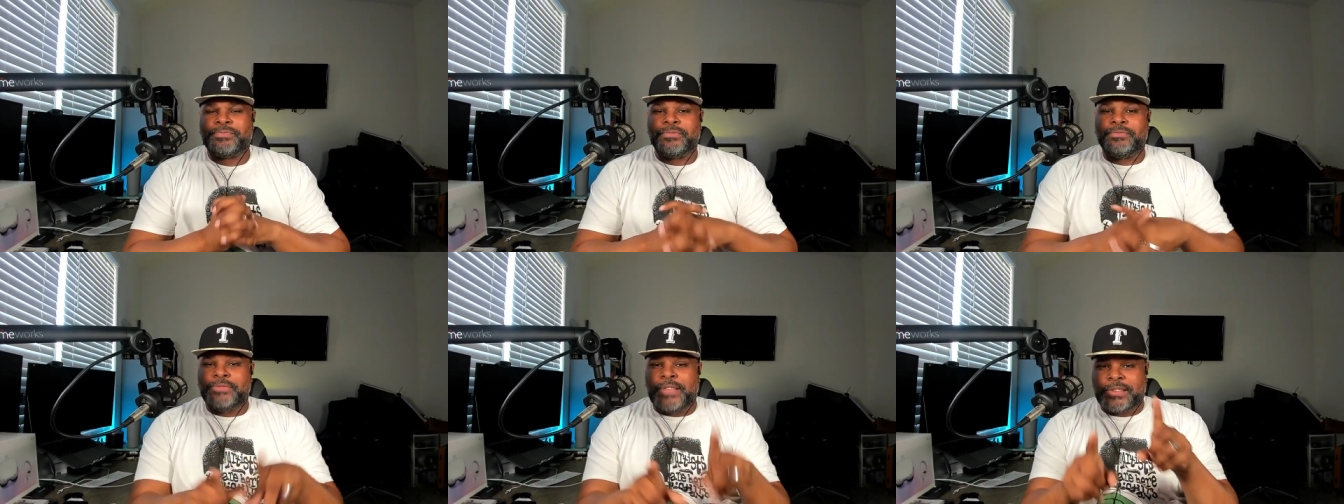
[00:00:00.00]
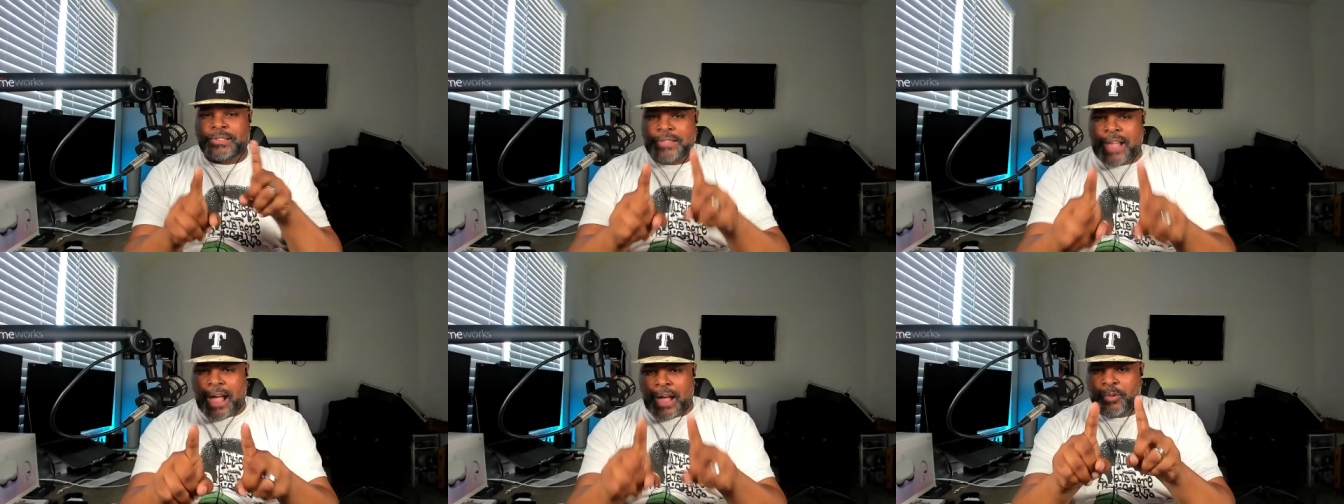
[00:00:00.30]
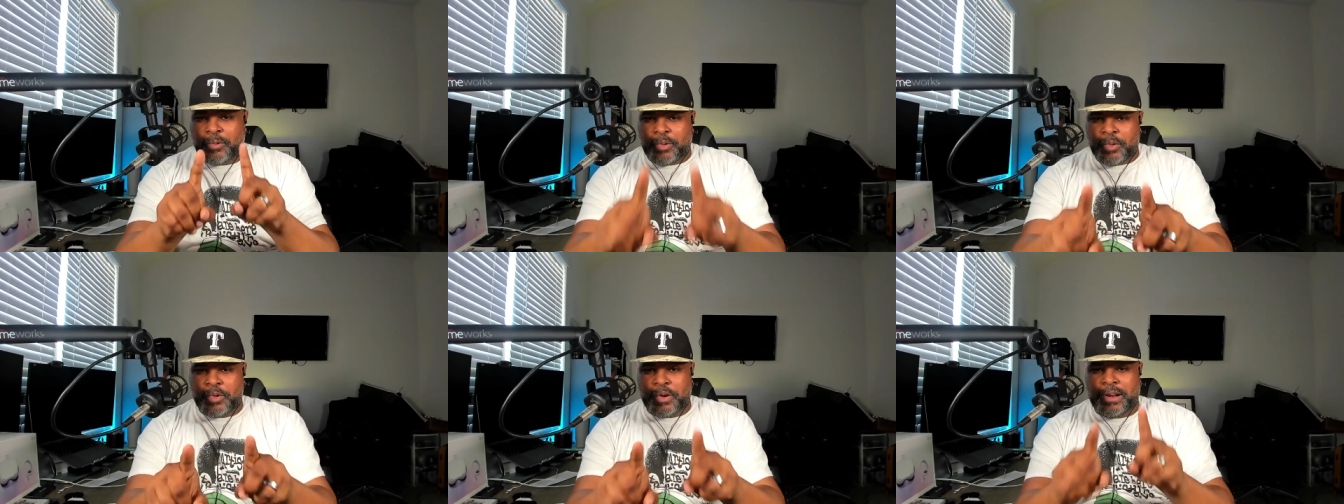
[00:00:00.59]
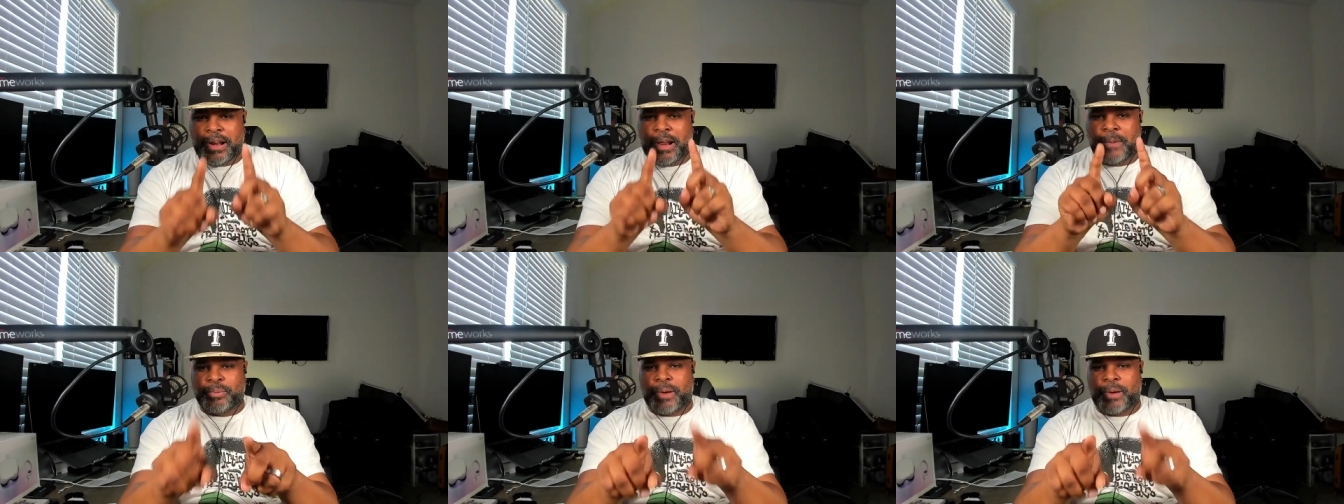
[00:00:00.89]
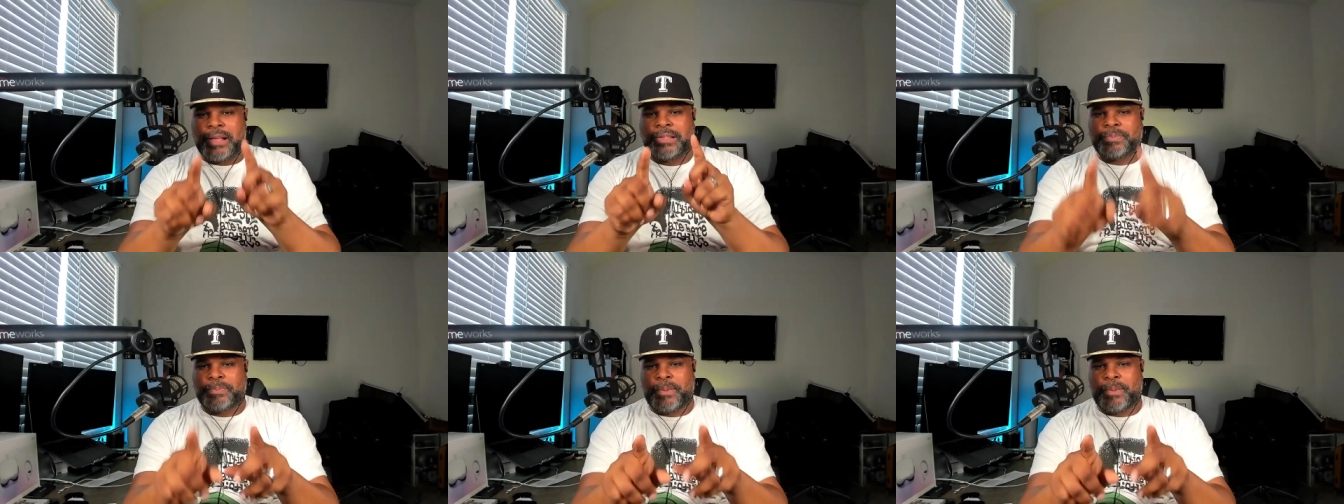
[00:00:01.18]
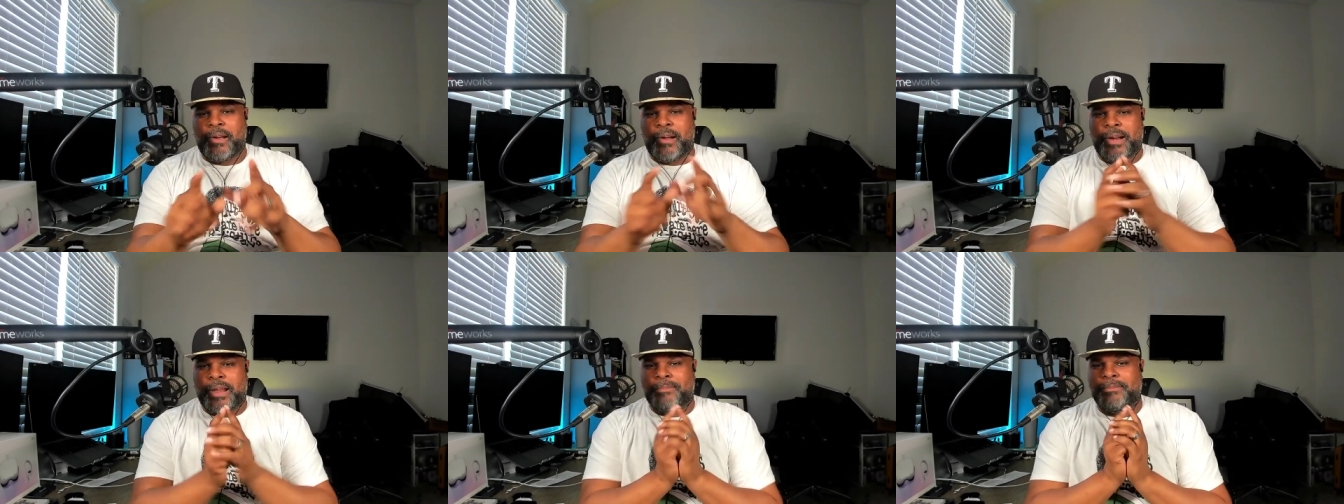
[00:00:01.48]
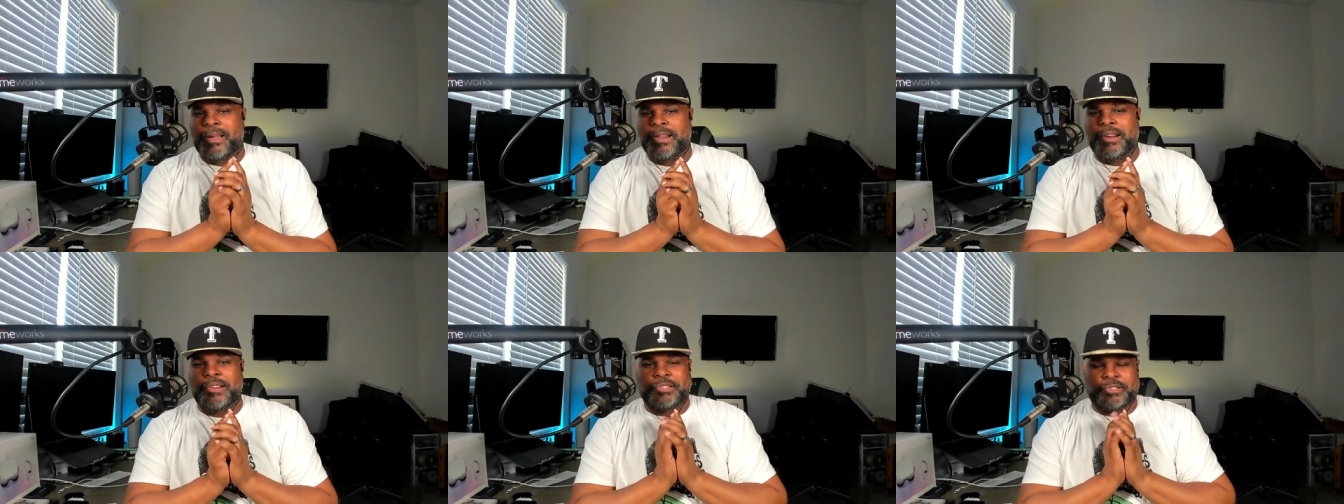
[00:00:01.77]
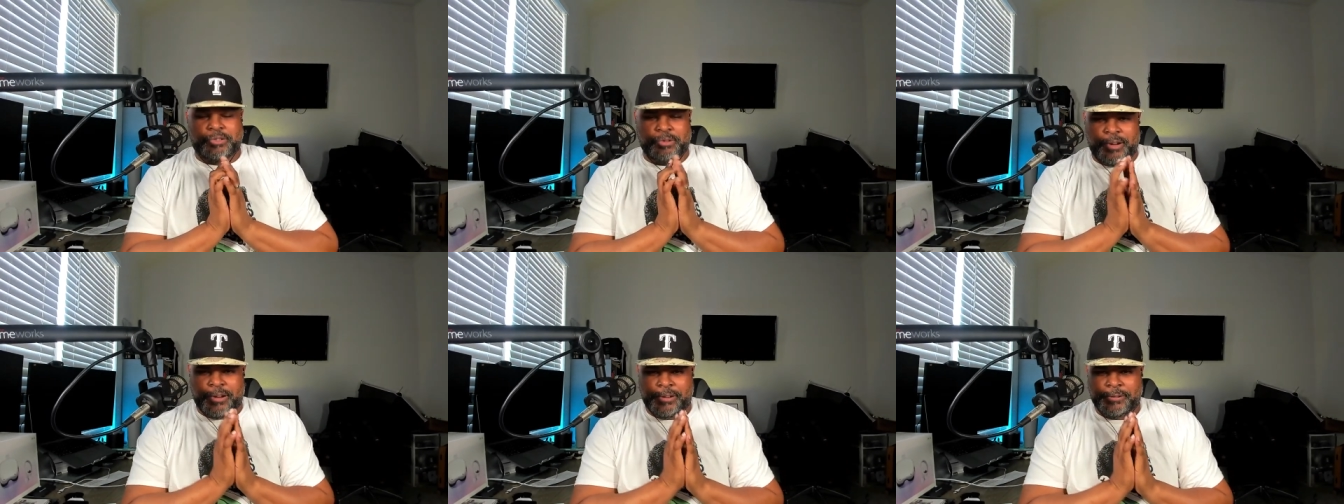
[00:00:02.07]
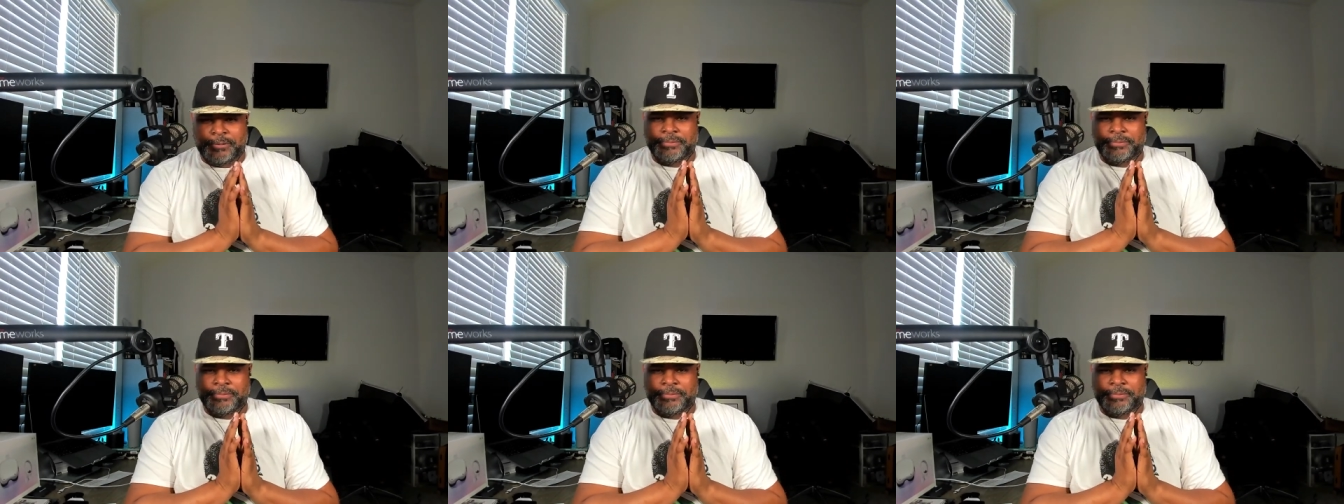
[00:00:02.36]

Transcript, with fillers: that's not rooted in prosperity ministry.